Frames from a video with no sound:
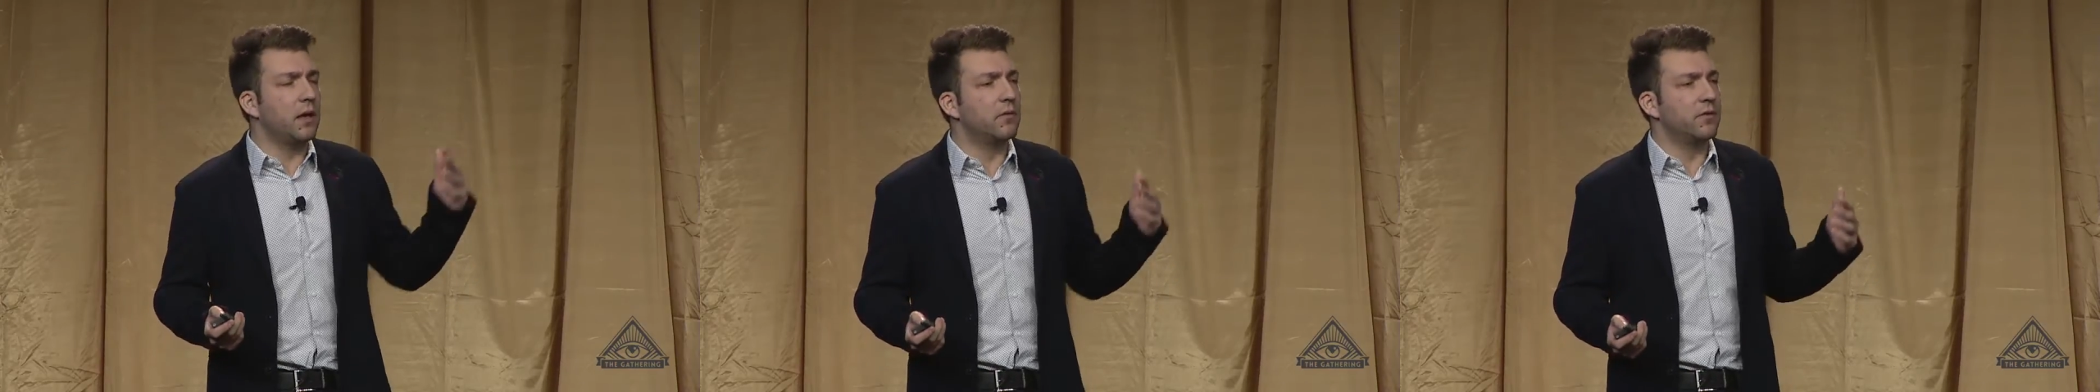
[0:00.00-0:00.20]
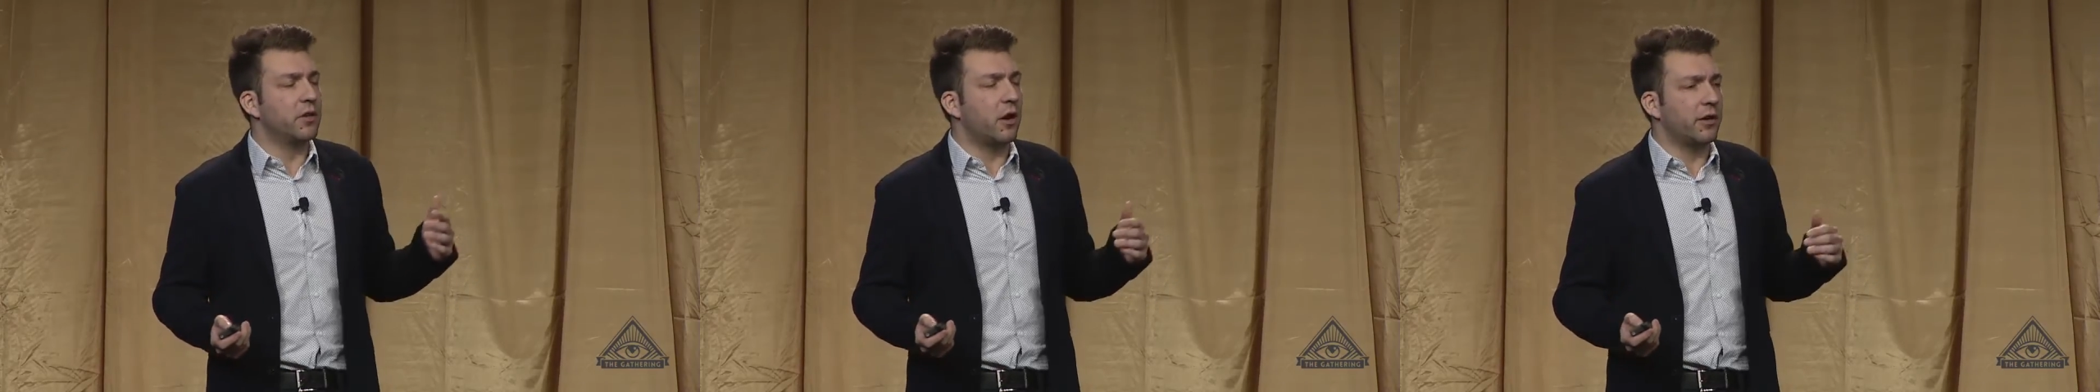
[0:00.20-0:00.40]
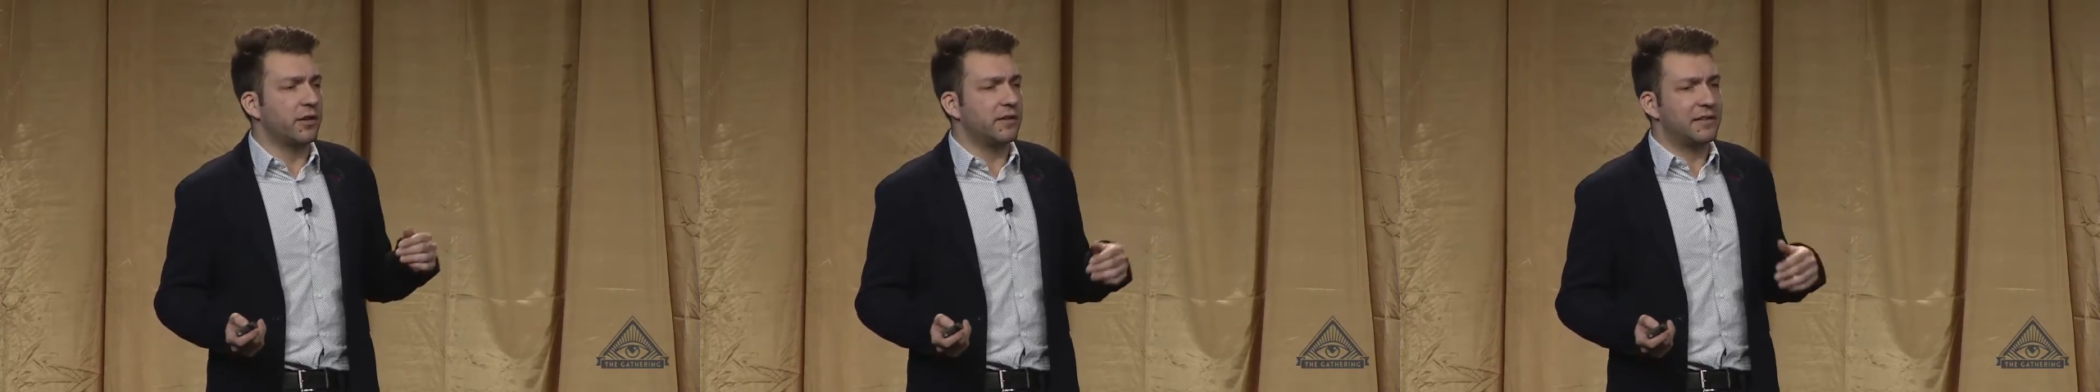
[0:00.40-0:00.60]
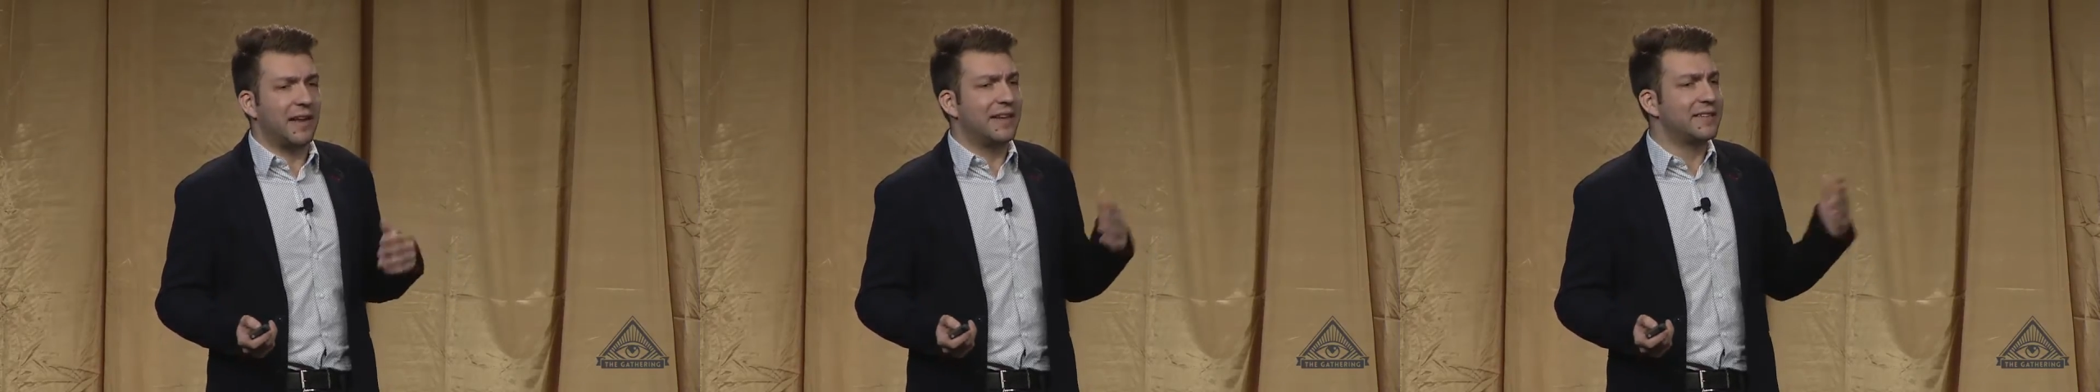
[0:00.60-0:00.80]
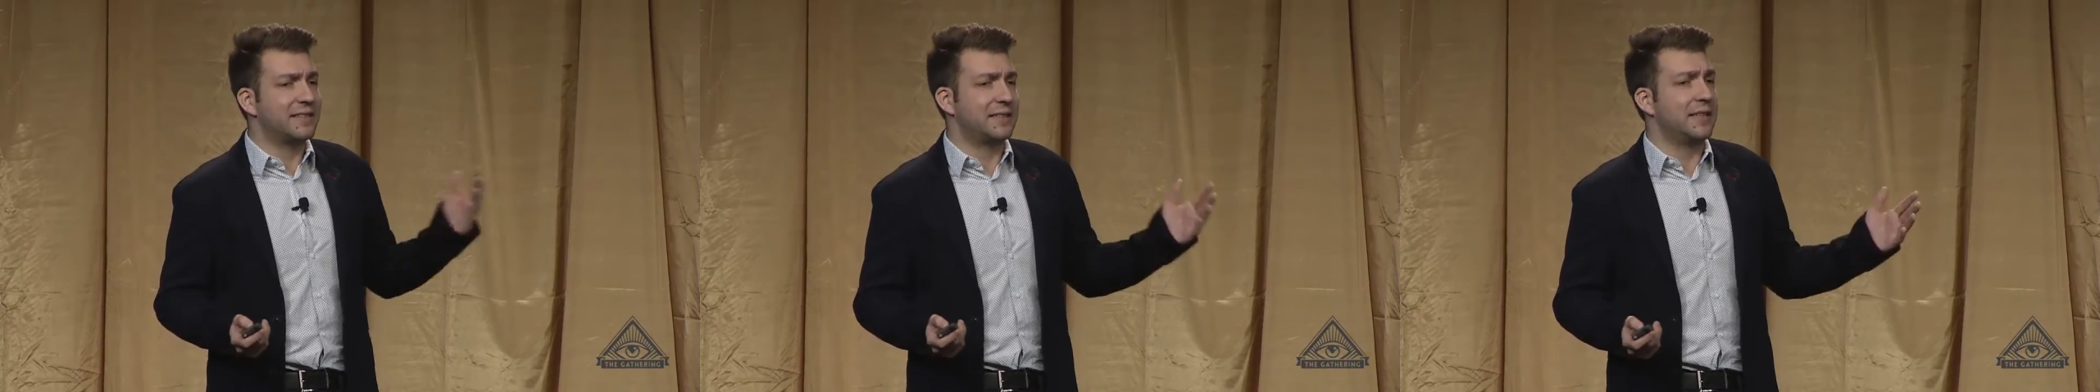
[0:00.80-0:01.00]
of an artist
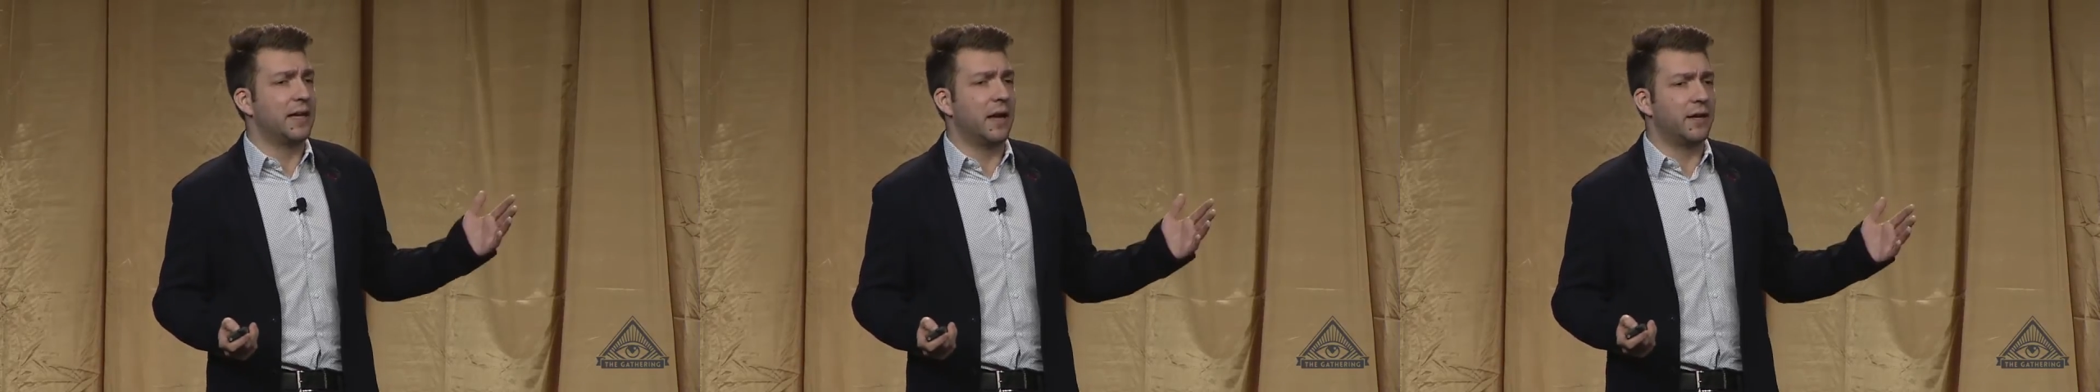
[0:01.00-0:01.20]
like Sia.